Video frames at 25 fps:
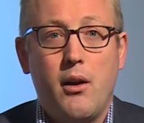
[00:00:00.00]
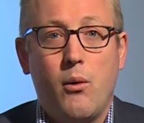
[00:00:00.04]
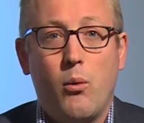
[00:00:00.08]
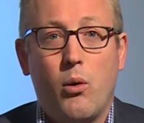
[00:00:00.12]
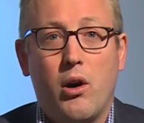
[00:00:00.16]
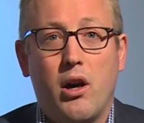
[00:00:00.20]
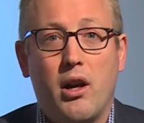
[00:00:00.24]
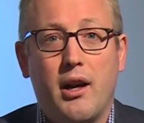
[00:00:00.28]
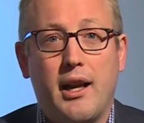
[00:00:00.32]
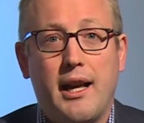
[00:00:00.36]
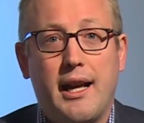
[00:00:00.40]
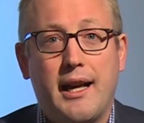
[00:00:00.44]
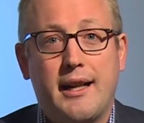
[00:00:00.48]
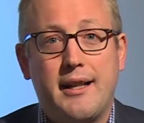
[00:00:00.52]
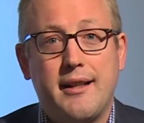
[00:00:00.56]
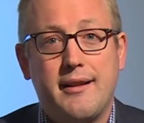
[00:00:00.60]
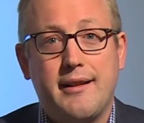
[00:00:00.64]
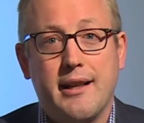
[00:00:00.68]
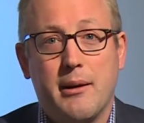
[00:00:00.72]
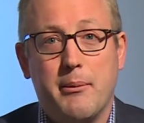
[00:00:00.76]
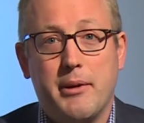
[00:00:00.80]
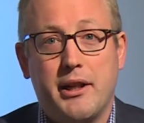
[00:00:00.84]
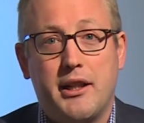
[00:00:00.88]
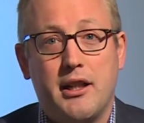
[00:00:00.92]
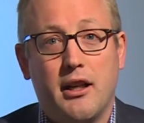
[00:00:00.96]
While
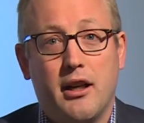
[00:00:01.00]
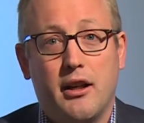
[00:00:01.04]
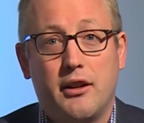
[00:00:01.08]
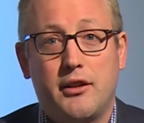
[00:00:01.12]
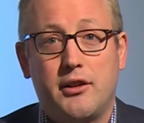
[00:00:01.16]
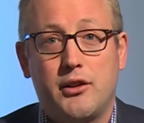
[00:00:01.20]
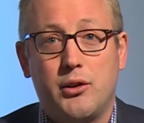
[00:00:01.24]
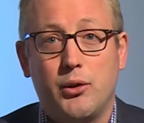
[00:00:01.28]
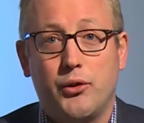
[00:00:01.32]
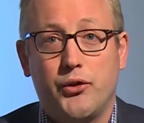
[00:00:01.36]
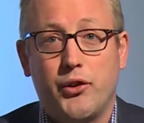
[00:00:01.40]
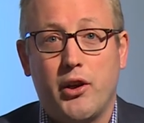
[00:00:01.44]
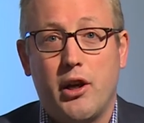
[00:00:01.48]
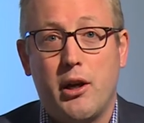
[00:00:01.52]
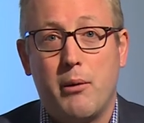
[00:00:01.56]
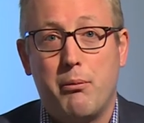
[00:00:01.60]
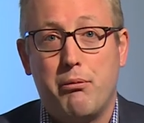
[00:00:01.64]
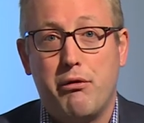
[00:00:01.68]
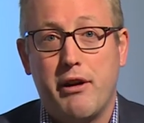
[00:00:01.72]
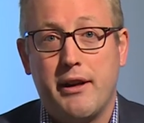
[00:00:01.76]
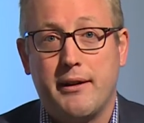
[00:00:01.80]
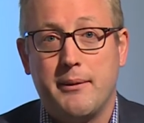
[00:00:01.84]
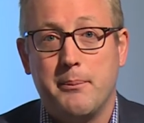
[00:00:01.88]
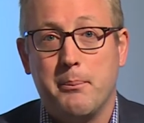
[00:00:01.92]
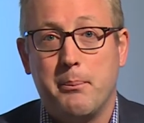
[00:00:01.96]
academic articles are our
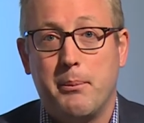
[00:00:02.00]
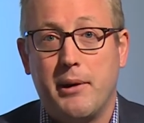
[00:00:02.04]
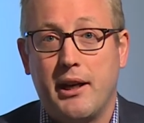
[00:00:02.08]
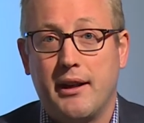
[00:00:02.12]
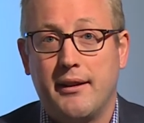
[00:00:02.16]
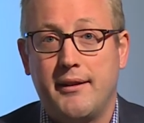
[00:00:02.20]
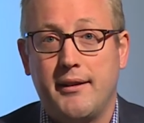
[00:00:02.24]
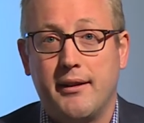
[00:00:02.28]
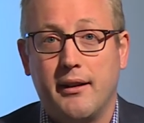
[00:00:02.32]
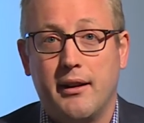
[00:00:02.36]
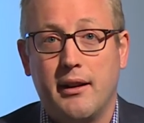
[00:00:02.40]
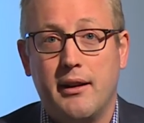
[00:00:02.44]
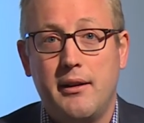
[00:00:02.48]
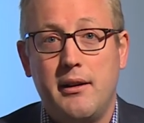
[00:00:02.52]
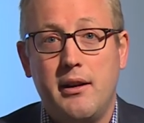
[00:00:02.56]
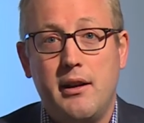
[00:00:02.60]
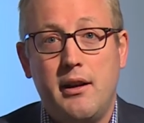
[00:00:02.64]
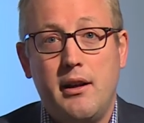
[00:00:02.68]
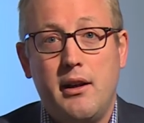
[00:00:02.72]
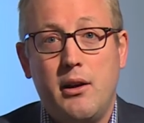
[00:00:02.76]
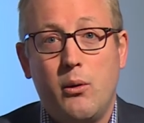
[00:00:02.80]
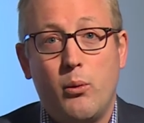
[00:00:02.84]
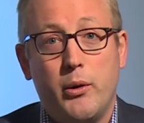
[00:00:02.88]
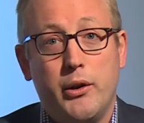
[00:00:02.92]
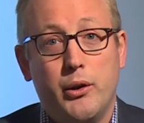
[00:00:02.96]
bread and butter,
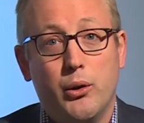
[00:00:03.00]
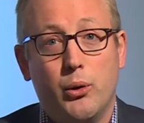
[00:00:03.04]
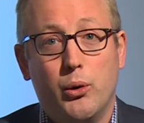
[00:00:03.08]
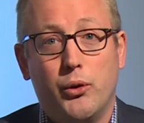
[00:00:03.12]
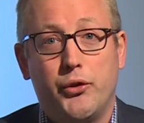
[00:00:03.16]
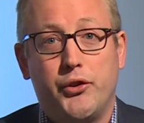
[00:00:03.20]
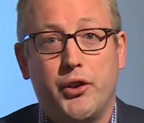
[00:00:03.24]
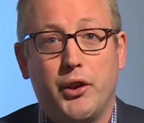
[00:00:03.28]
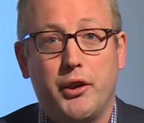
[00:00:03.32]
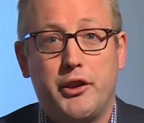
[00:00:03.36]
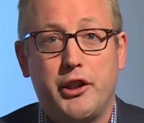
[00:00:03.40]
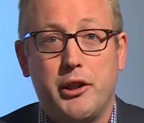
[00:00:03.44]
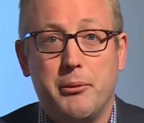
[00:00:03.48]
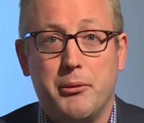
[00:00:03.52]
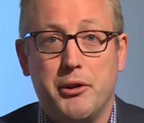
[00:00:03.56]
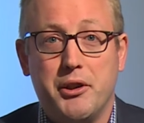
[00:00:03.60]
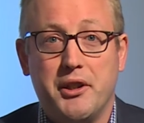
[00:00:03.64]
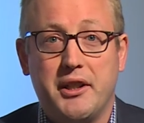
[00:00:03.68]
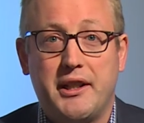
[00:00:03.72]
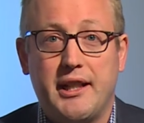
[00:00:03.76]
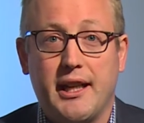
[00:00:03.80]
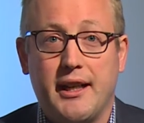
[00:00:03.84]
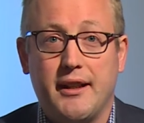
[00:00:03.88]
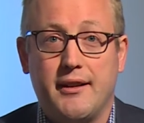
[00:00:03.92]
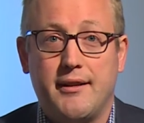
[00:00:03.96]
we also
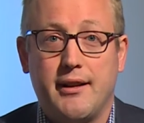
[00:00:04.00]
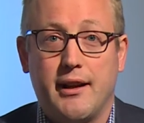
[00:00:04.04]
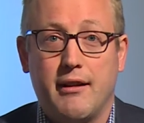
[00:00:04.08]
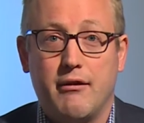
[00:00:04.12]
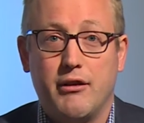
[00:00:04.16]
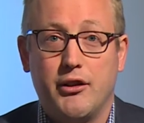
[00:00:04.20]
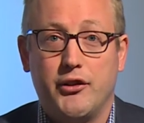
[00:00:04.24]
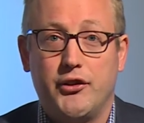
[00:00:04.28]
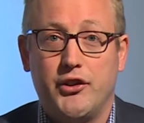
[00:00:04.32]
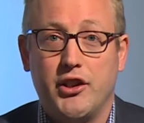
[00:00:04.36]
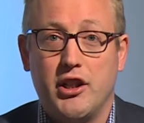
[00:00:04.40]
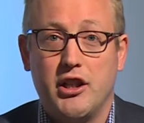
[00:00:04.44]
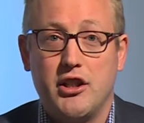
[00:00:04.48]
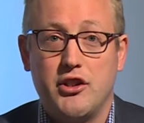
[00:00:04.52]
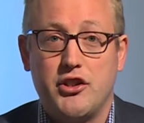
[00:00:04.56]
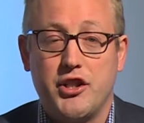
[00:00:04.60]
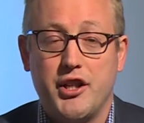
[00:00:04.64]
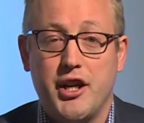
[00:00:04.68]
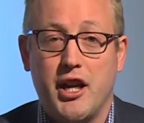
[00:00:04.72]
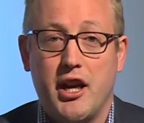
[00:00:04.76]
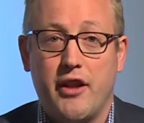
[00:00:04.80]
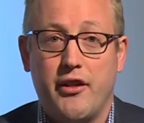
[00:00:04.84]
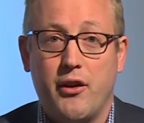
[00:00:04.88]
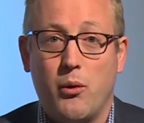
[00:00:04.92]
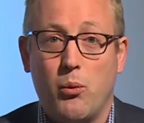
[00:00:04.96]
communicate our research
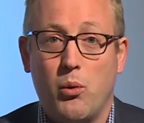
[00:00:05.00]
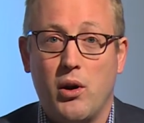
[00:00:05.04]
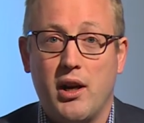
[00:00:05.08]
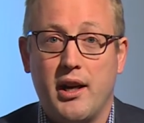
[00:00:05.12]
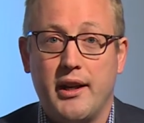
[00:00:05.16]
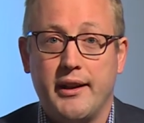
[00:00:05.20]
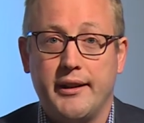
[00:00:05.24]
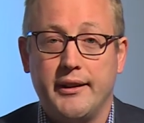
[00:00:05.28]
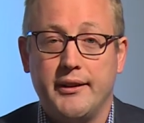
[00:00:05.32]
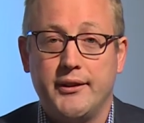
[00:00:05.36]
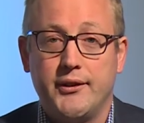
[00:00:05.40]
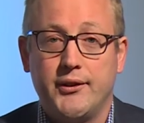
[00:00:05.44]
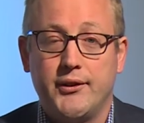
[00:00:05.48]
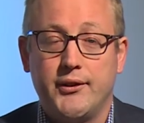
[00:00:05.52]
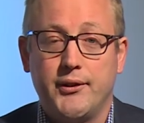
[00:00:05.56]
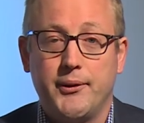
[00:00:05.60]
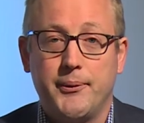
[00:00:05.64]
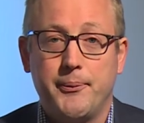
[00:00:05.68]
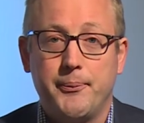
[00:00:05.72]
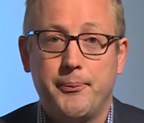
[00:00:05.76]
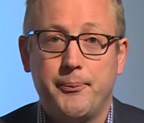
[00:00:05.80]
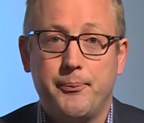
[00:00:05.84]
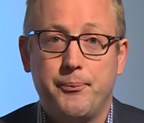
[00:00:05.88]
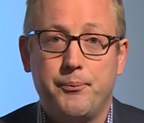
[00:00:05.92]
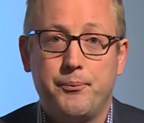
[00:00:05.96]
in other ways.
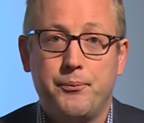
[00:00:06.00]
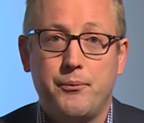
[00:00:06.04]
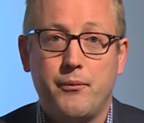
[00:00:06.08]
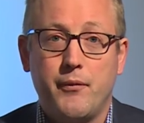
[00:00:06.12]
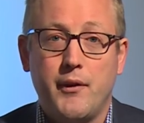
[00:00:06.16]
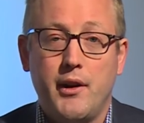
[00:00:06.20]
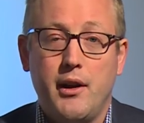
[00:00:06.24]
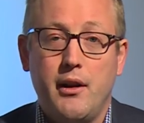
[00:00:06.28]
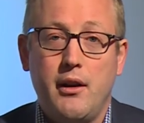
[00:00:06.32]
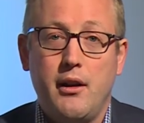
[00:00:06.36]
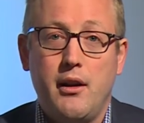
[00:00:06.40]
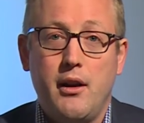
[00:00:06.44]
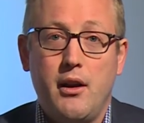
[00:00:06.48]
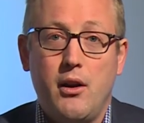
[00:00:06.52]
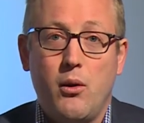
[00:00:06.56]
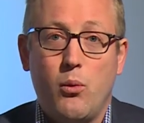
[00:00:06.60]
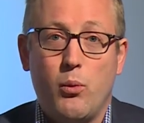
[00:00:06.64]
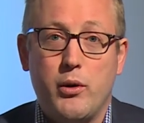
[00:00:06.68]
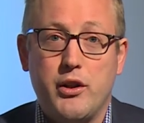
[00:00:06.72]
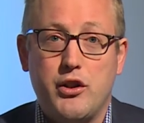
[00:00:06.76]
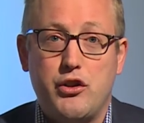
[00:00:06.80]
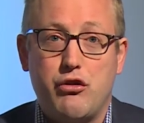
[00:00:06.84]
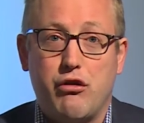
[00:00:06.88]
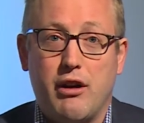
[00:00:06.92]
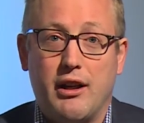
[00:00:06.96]

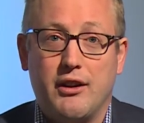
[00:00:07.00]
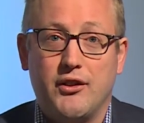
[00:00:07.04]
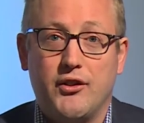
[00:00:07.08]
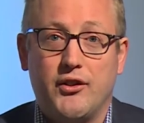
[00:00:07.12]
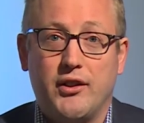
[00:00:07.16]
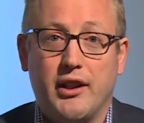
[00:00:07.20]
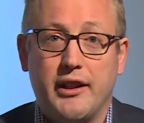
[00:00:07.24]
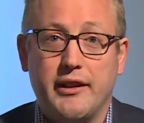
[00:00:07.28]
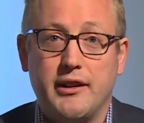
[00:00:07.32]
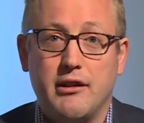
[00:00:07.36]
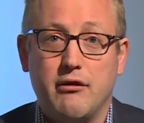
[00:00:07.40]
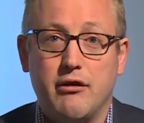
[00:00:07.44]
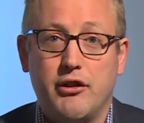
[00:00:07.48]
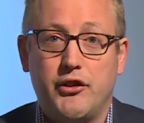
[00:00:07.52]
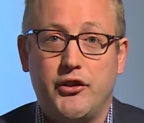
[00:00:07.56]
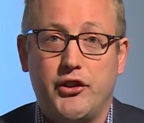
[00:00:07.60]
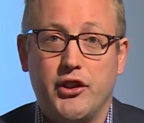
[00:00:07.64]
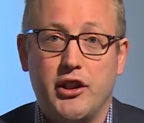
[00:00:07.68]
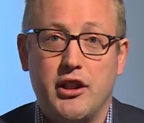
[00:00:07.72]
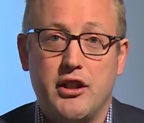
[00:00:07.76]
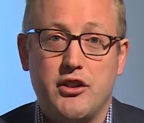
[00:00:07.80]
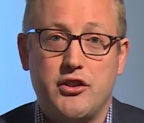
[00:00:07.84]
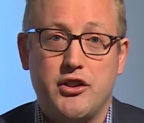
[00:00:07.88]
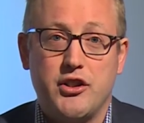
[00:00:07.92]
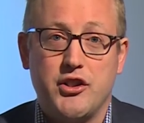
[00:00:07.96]
We translate the
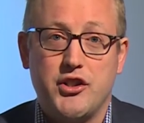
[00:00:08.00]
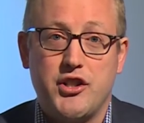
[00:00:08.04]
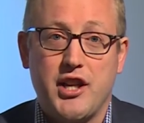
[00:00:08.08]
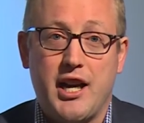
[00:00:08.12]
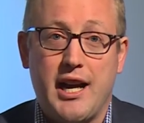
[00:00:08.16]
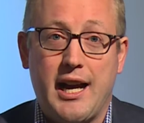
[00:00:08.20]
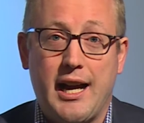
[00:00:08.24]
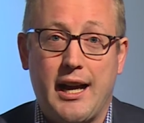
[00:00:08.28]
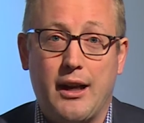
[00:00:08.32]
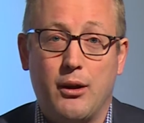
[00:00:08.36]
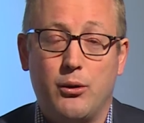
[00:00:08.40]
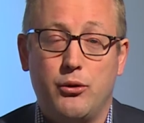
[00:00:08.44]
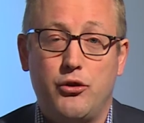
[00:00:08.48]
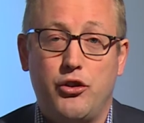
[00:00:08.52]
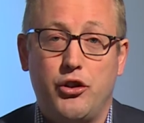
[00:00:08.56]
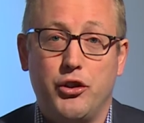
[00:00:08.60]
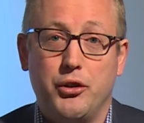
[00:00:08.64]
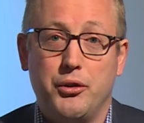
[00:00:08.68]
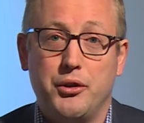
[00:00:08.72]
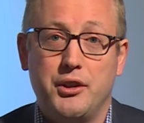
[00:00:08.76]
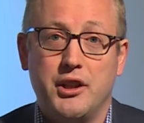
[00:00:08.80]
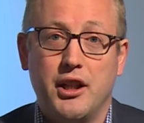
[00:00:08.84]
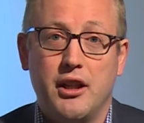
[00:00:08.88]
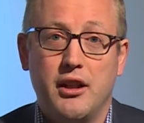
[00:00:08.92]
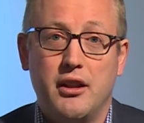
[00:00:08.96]
research into
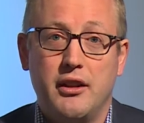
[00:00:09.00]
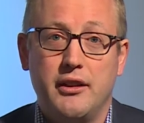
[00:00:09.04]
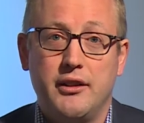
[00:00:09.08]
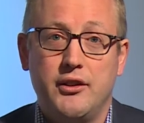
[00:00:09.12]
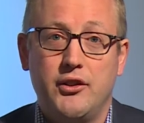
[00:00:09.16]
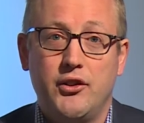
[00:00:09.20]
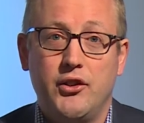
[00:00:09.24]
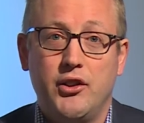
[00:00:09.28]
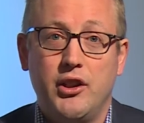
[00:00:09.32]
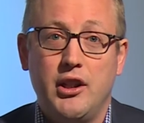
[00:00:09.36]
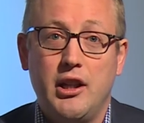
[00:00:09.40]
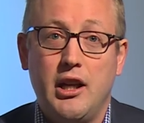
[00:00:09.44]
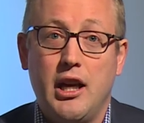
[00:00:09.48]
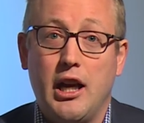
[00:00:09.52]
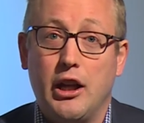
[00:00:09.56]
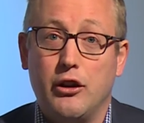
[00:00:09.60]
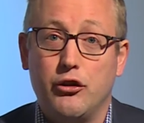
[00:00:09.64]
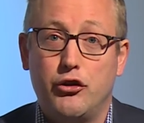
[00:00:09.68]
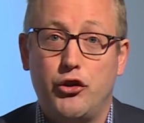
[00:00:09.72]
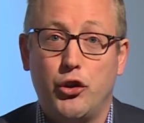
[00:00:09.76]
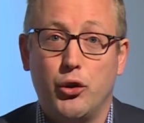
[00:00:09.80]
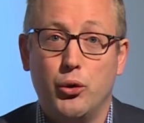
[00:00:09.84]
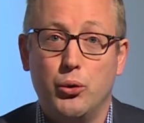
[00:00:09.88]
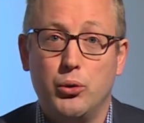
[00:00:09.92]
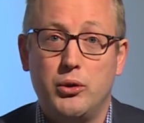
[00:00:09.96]
how-to guides and
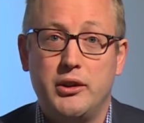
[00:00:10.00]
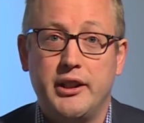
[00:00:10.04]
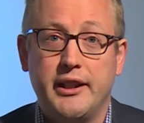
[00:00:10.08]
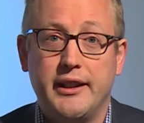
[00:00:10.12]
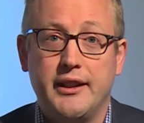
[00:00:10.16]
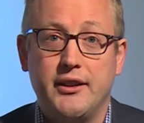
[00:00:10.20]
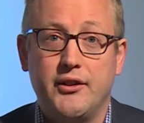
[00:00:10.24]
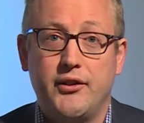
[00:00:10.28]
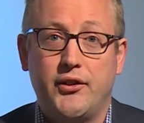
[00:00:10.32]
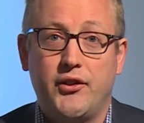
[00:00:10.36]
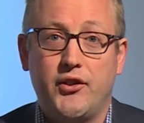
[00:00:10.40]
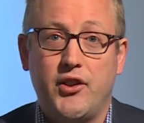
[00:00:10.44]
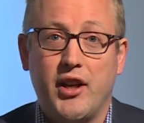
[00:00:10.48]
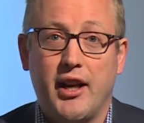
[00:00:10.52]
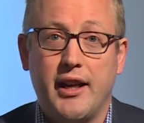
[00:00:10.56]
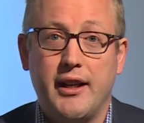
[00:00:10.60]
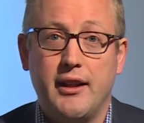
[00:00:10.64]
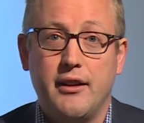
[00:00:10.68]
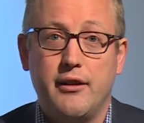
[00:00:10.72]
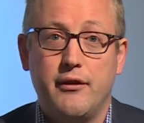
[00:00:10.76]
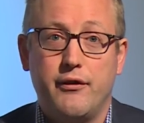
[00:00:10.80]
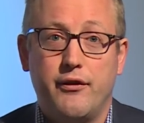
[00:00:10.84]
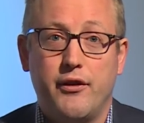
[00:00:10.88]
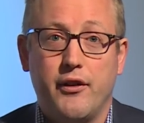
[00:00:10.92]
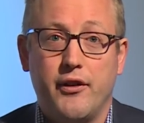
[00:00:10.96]
toolkits
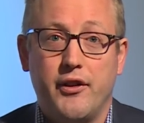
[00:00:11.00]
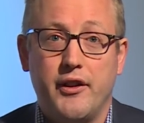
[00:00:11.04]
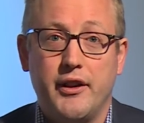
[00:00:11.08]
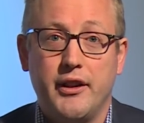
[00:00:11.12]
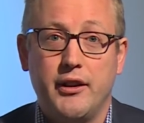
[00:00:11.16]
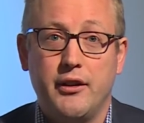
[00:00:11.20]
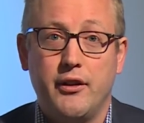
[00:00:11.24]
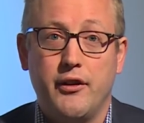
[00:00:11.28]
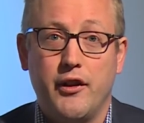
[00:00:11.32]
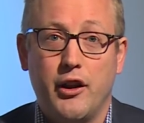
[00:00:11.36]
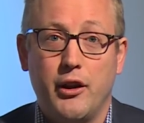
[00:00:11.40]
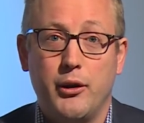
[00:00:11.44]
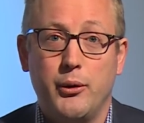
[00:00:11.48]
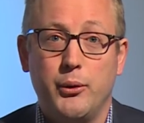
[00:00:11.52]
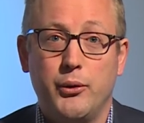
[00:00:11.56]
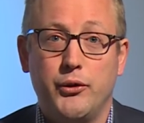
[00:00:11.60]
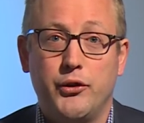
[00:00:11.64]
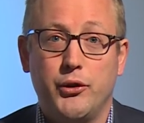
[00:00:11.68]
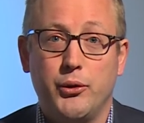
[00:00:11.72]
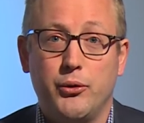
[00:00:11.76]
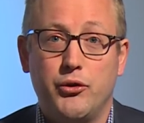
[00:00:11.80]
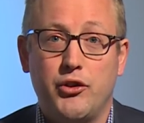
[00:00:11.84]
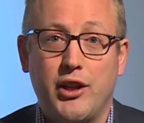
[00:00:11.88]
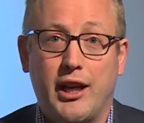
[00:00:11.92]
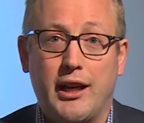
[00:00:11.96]
tailored for those
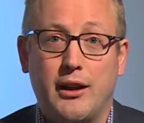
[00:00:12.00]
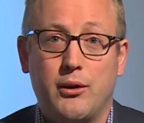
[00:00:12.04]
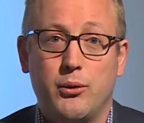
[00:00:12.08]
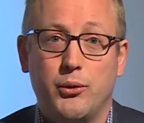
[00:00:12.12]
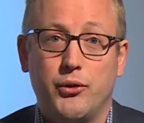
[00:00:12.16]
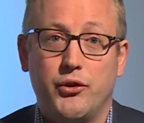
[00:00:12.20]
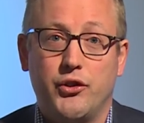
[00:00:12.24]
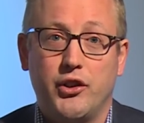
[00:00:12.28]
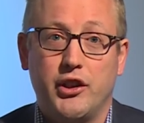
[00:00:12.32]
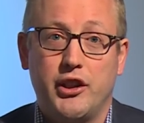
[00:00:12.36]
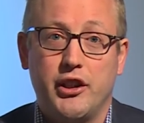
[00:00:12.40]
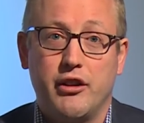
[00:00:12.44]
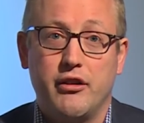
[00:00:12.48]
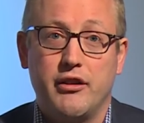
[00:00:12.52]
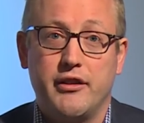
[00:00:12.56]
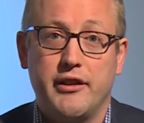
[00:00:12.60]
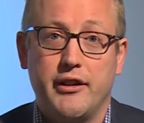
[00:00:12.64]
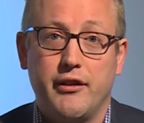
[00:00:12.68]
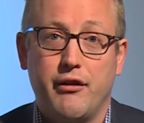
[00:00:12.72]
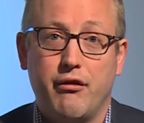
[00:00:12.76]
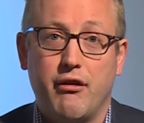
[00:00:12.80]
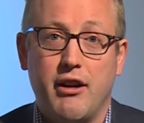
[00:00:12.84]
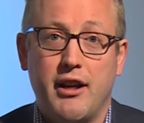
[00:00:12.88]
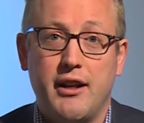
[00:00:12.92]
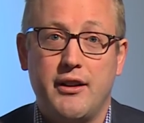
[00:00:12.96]
who tackle security
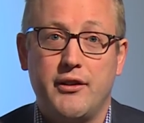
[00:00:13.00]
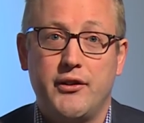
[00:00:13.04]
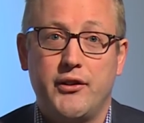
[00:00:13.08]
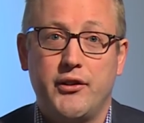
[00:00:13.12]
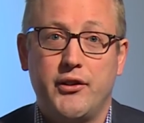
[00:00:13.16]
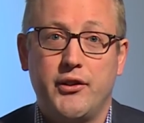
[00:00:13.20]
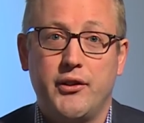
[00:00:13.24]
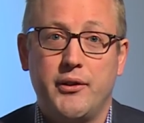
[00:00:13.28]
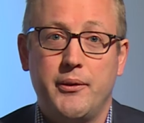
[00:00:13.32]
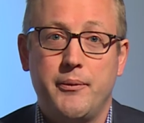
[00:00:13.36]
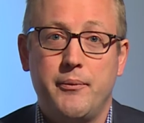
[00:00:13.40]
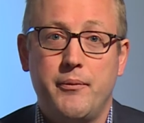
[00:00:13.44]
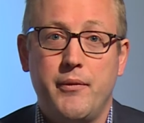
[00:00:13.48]
threats.